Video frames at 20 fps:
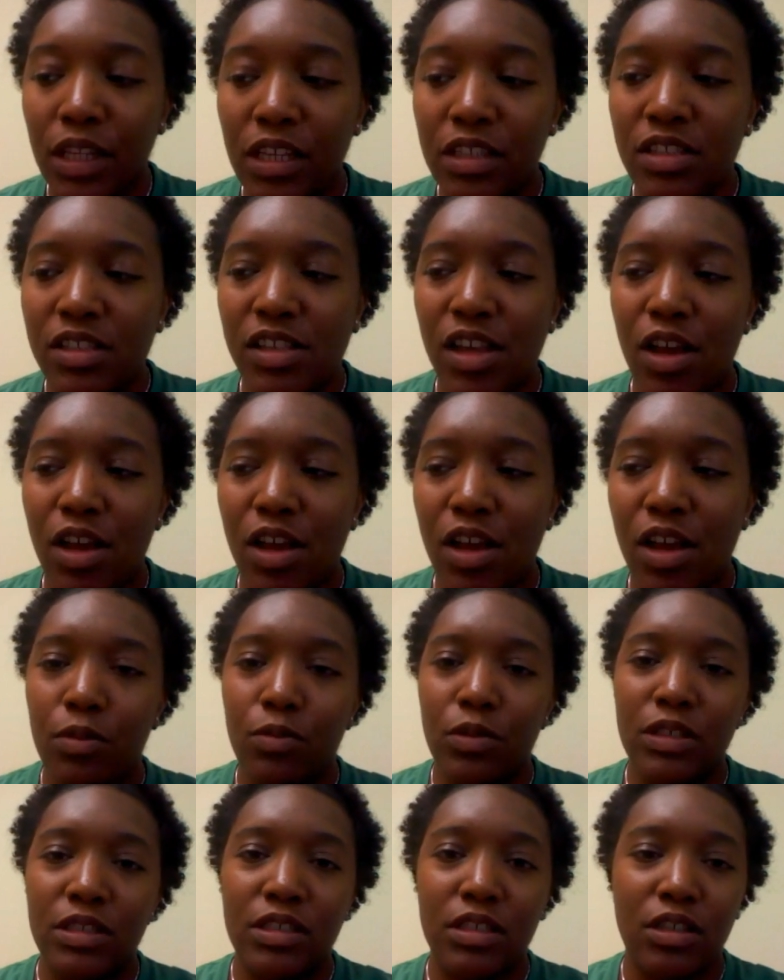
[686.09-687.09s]
So I
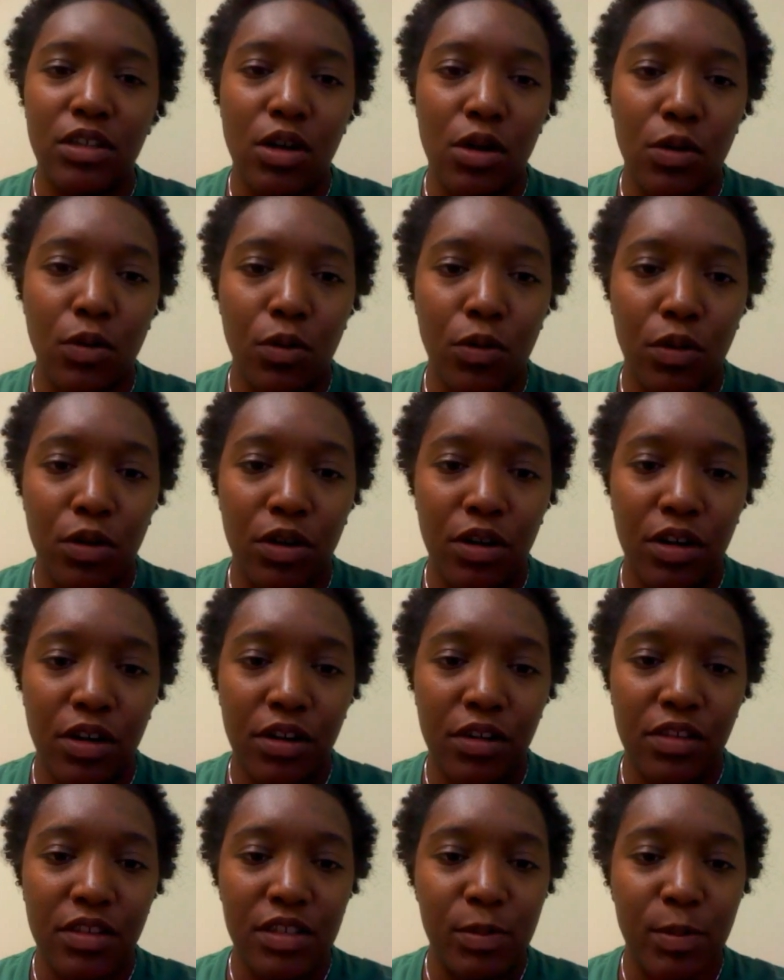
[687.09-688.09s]
went to go
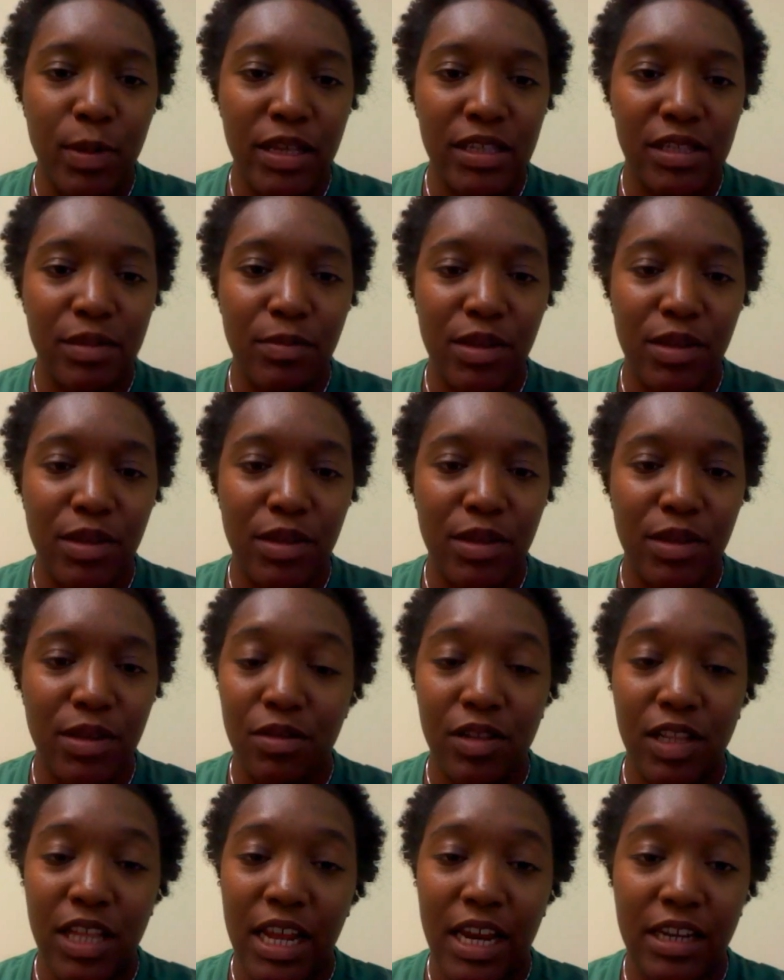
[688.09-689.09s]
order the specimen. I'm
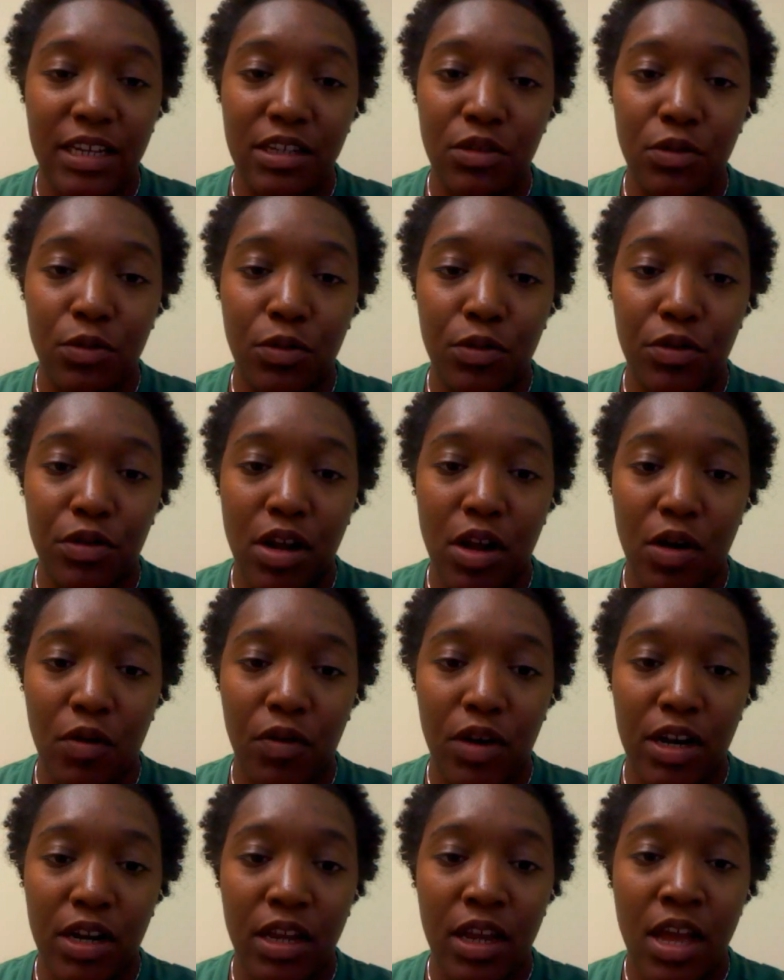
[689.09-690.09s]
so glad I didn't order it
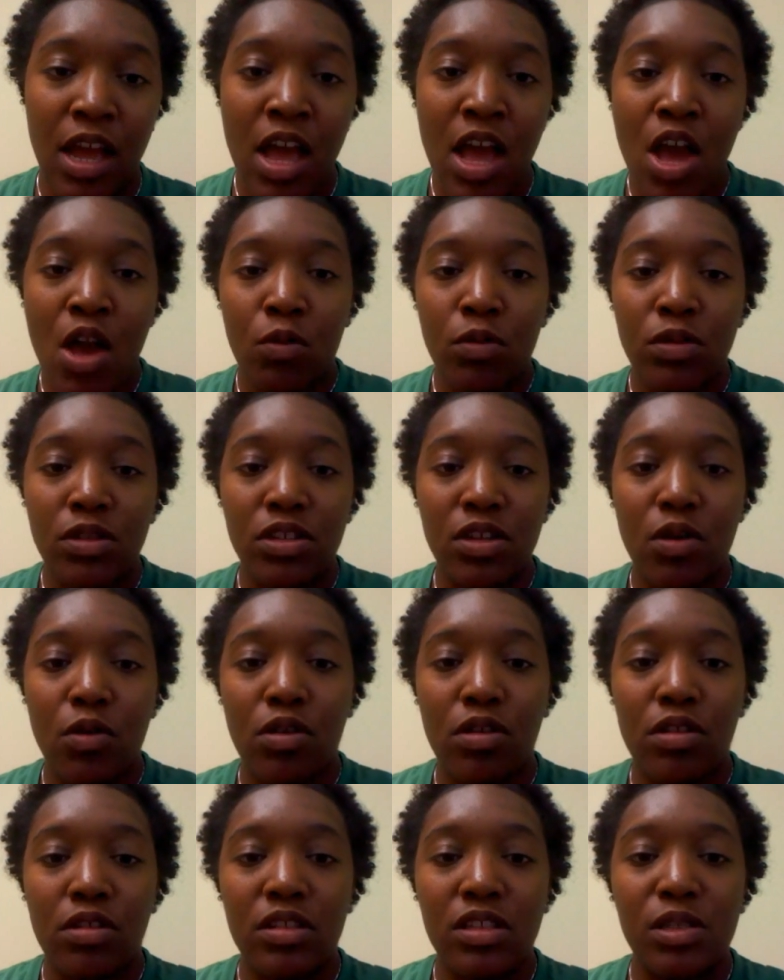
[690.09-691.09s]
already. Went to go
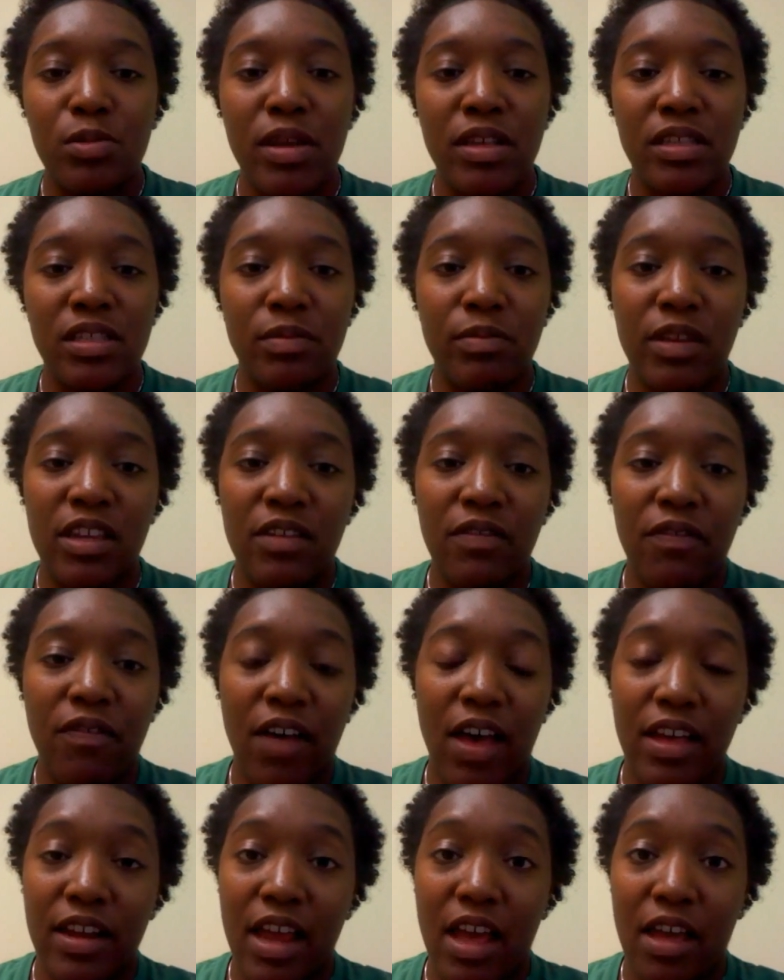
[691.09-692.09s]
order the specimen and
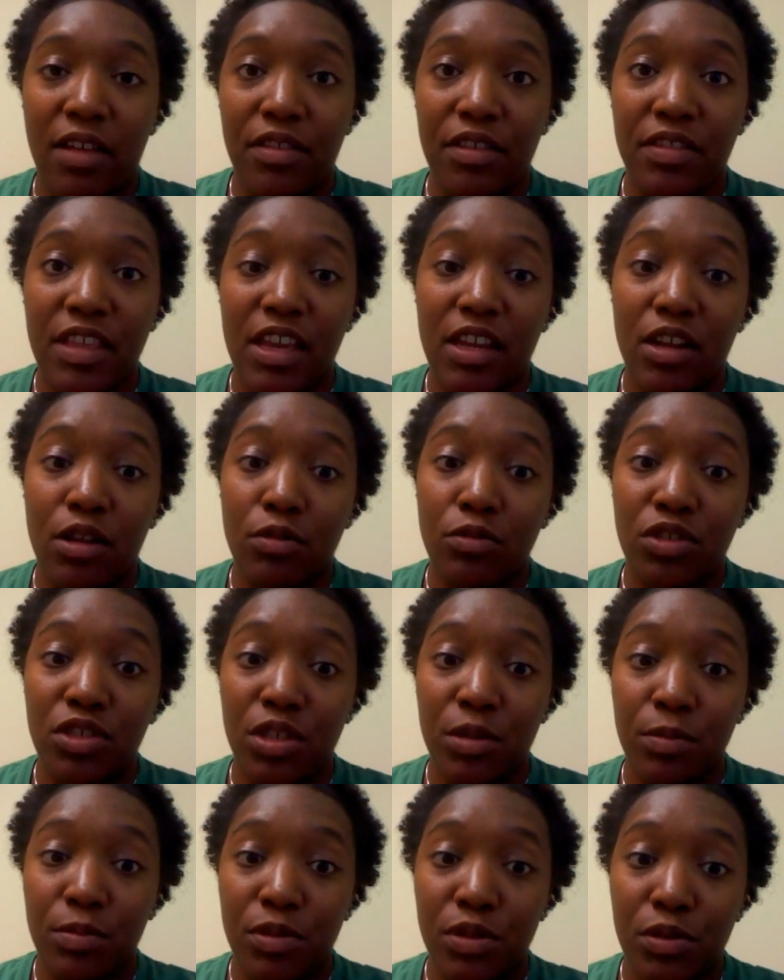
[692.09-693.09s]
find out that they don't
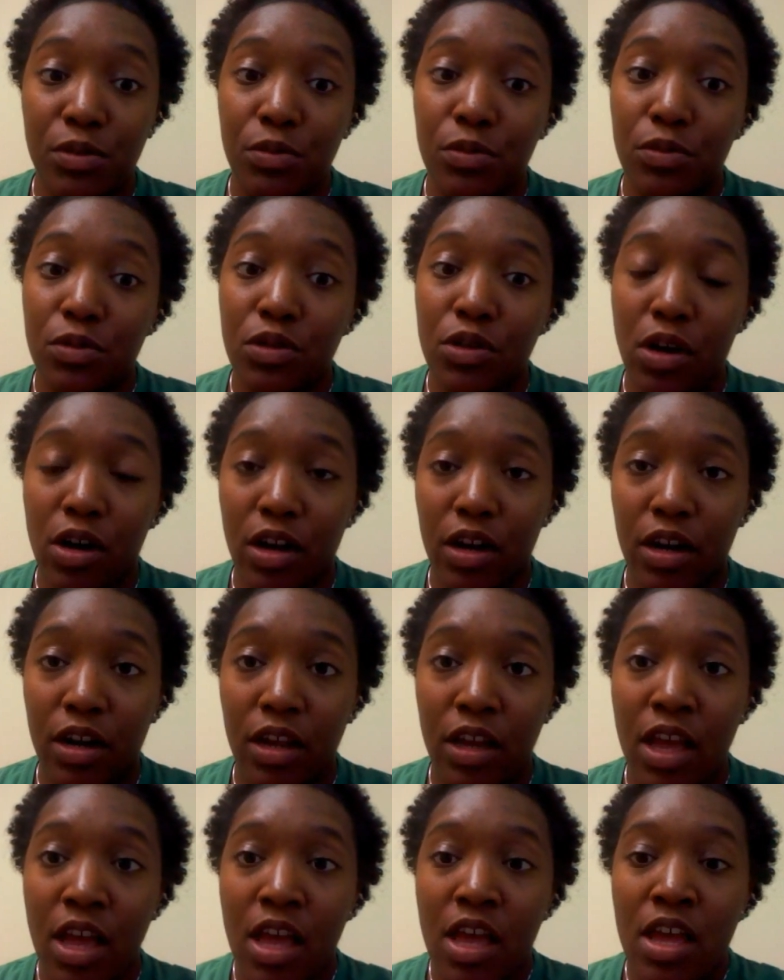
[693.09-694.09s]
ship to New
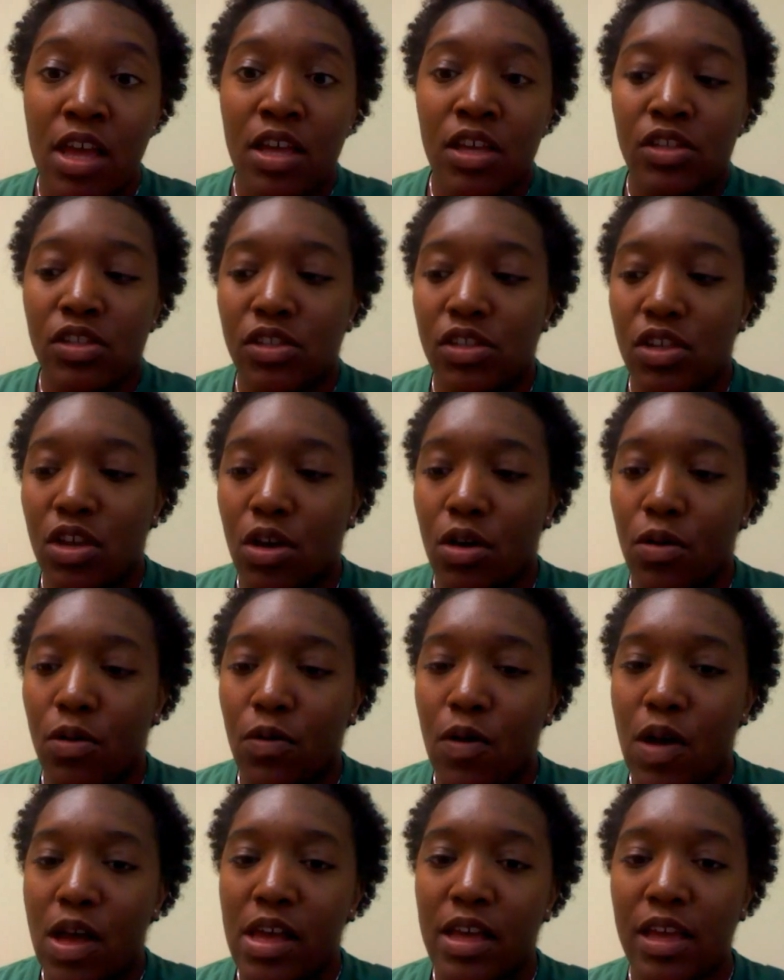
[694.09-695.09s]
York.
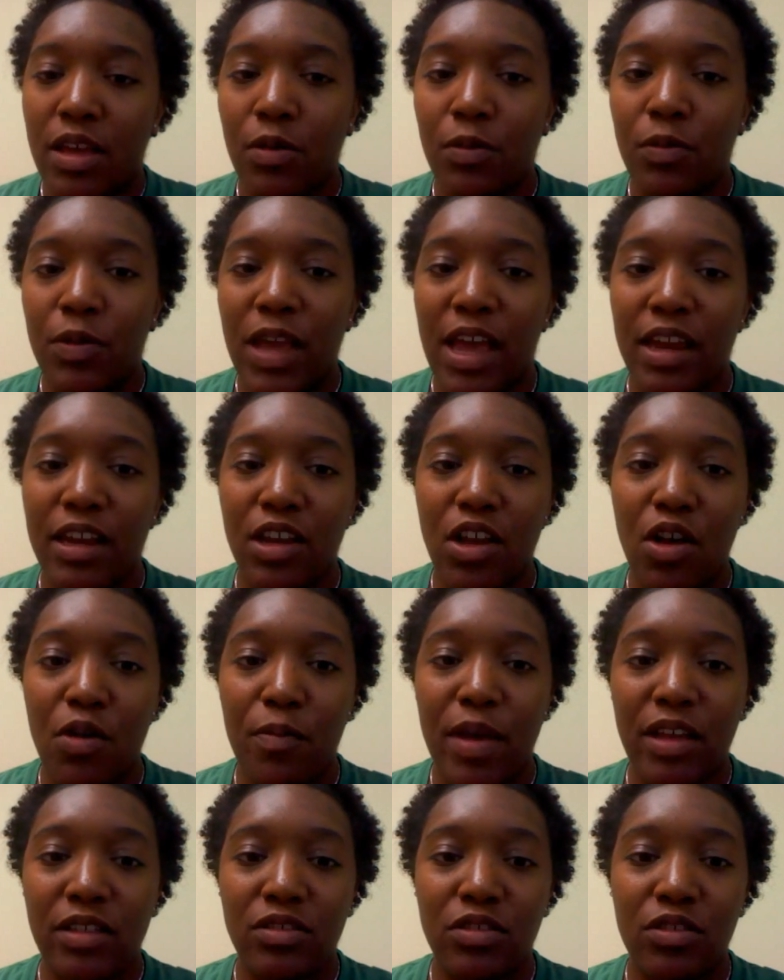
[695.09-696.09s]
So we had to go
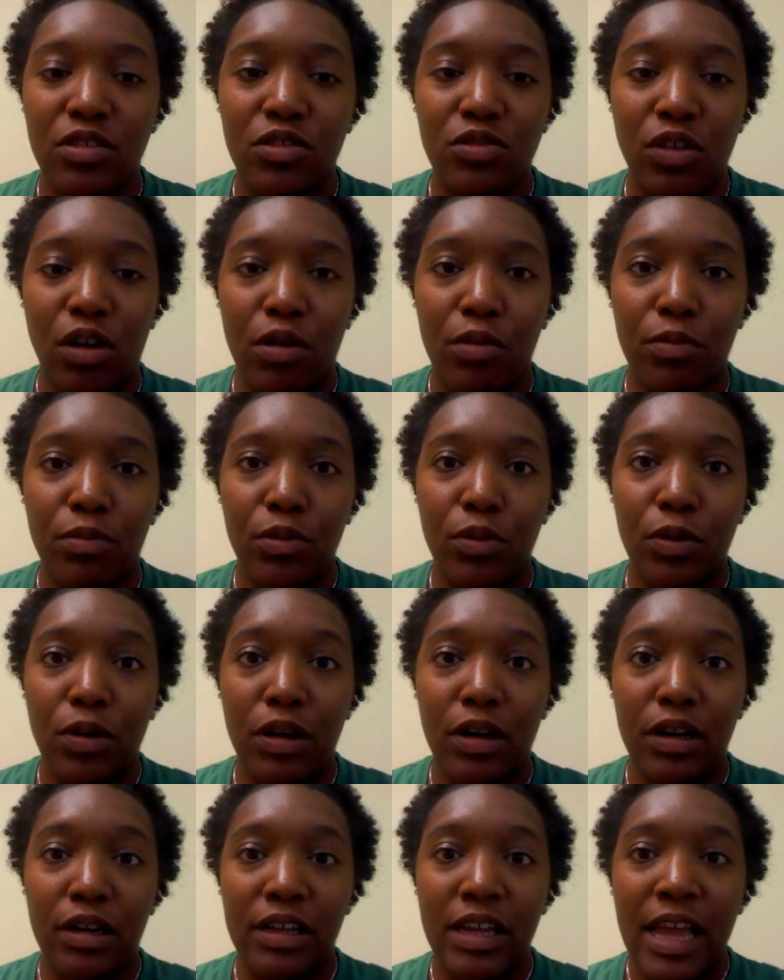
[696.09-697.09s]
back to the drawing
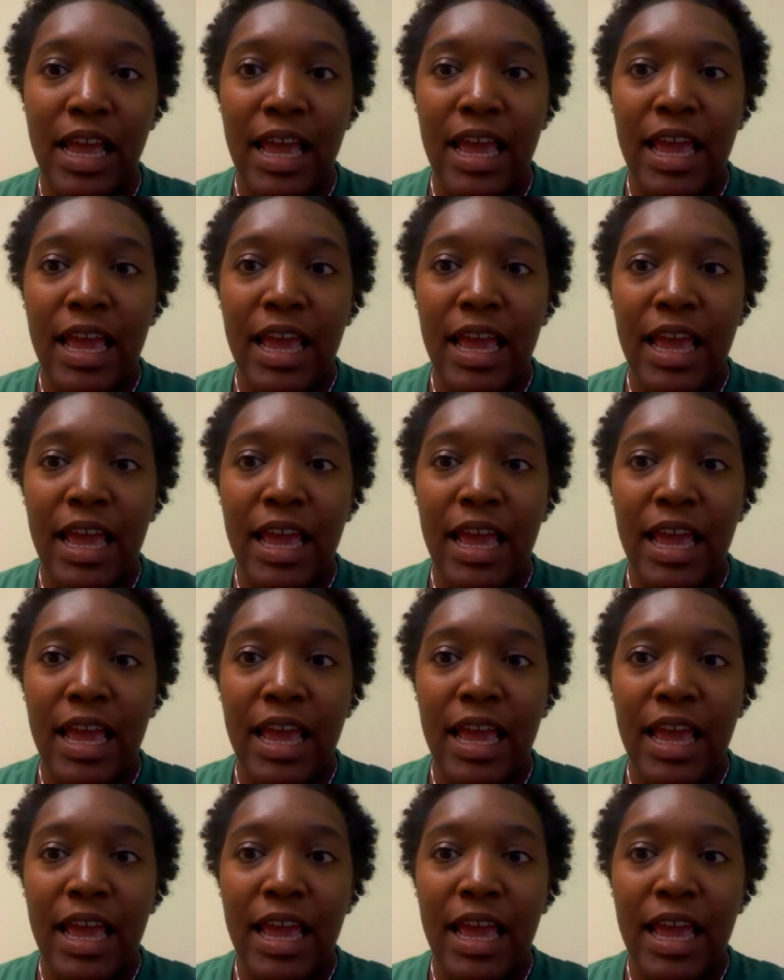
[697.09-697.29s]
board,